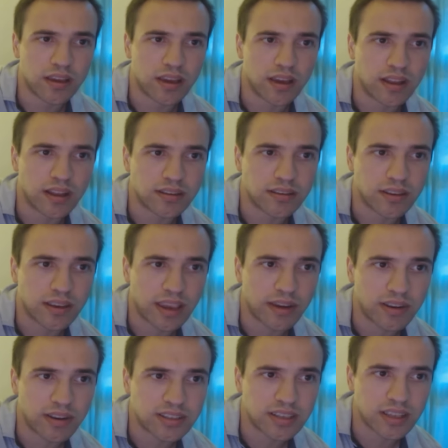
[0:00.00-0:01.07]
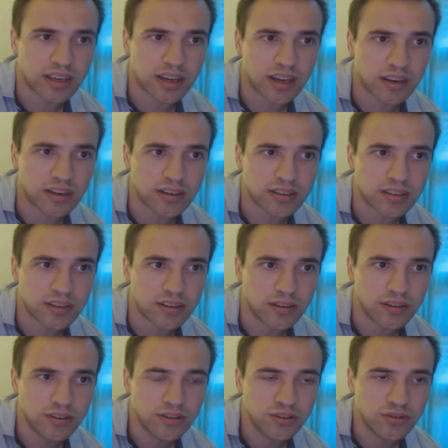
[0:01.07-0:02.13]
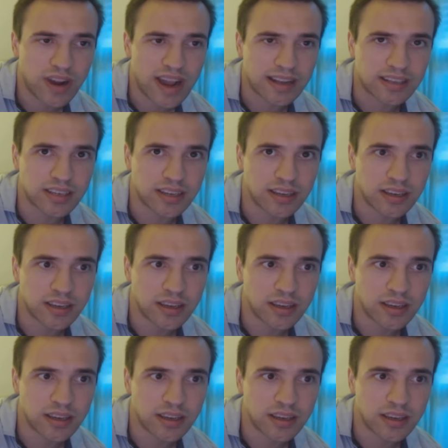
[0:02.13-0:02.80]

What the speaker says: You can't really see the colors. Drat.